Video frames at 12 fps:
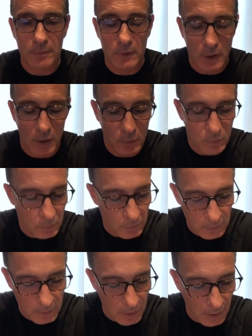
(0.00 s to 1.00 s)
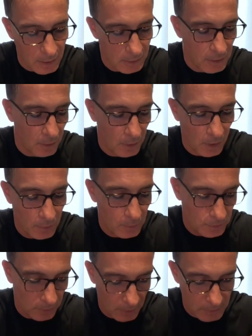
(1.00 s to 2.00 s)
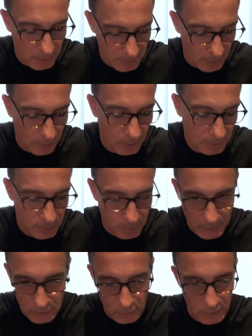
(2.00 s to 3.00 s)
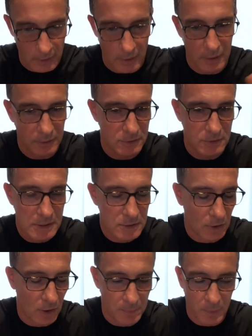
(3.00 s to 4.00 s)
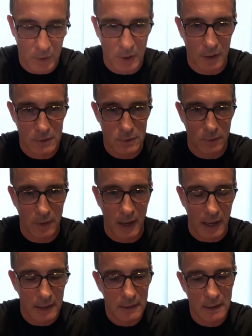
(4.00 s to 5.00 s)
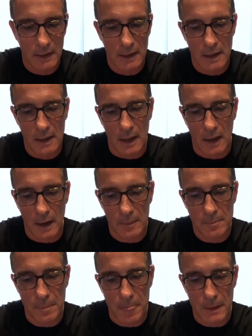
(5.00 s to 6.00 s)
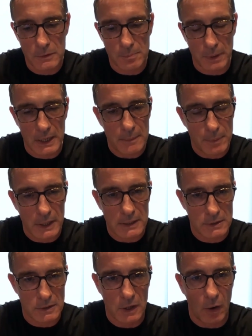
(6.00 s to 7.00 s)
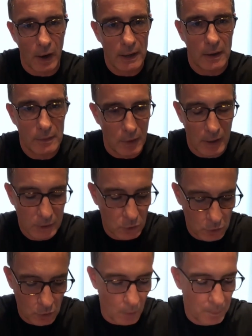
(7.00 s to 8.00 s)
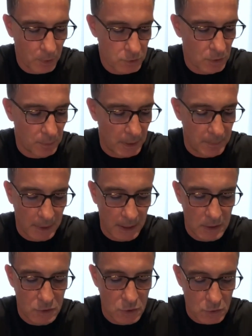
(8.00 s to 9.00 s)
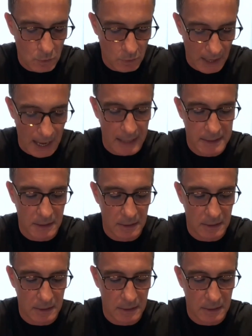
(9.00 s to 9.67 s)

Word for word: You know, uh, you know, and I would, I, you know, I could be doing another entire podcast on that. Um, but it, but it's, you know, I I could not possibly begin to do that.